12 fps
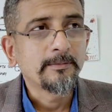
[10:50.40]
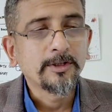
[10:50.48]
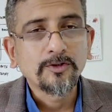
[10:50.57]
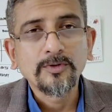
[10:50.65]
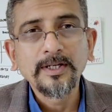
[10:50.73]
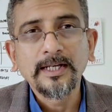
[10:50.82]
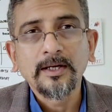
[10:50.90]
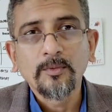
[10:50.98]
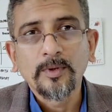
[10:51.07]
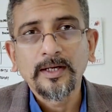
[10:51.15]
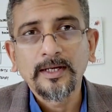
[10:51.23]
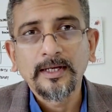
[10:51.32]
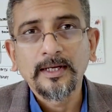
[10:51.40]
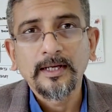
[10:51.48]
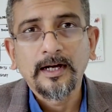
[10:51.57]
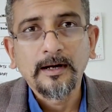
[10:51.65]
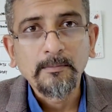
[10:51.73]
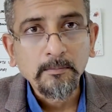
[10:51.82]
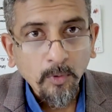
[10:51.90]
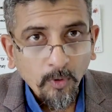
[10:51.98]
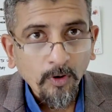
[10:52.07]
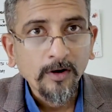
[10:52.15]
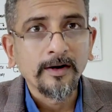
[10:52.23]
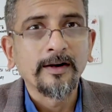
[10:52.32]
But today we are
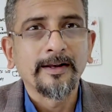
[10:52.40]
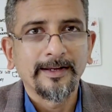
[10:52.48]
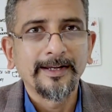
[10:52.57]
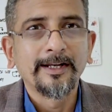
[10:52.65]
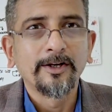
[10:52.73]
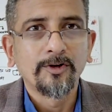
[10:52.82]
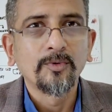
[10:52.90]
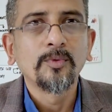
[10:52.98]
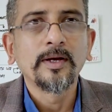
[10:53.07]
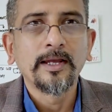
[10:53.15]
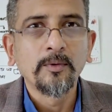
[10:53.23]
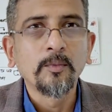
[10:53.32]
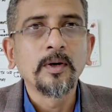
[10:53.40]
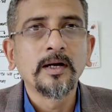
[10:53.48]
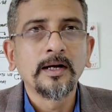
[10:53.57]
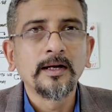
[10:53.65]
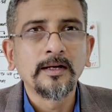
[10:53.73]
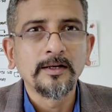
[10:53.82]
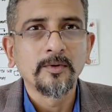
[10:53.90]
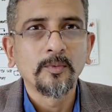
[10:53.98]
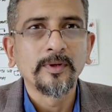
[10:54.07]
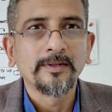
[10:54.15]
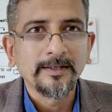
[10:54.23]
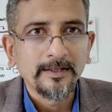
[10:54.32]
born into a world
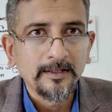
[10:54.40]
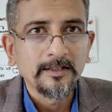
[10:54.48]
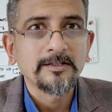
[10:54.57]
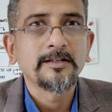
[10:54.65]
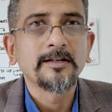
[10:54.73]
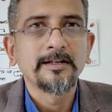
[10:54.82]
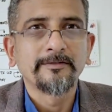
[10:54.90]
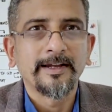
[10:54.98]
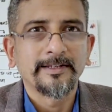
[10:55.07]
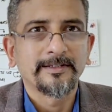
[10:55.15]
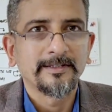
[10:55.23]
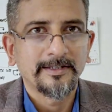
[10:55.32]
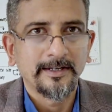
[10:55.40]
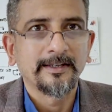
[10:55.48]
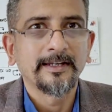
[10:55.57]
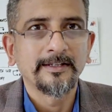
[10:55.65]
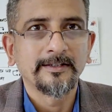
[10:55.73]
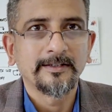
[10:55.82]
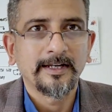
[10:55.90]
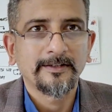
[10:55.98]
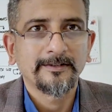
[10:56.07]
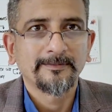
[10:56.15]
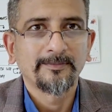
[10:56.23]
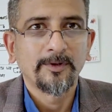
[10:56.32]
with digital devices and the
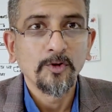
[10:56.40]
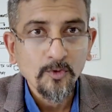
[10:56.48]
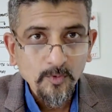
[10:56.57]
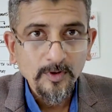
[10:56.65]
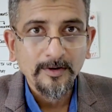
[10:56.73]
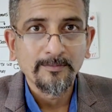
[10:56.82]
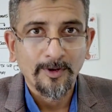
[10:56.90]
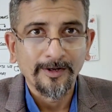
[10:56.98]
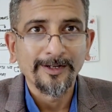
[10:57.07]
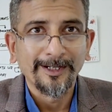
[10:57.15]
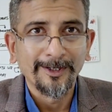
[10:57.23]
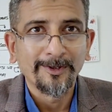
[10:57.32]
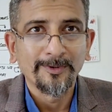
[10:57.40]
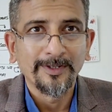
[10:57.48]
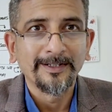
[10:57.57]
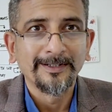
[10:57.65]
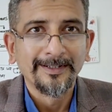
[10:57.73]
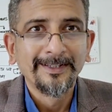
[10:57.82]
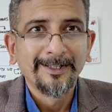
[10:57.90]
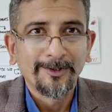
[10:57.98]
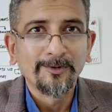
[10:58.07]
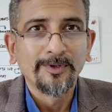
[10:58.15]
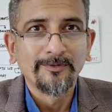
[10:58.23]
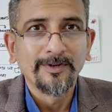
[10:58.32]
internet. You were born into a
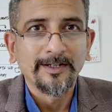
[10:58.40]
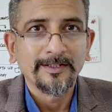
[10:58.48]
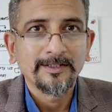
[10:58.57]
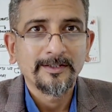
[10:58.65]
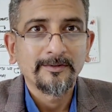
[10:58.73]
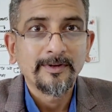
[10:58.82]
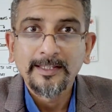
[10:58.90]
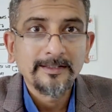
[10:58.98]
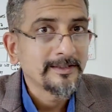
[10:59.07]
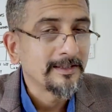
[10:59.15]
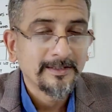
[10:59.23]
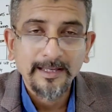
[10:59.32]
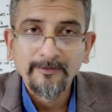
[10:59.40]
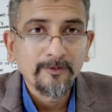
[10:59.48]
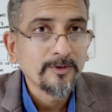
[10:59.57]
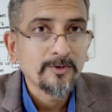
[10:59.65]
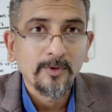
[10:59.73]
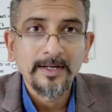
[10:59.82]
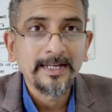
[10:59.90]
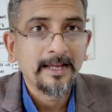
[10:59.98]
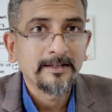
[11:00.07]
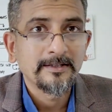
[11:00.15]
universe where the cell phones already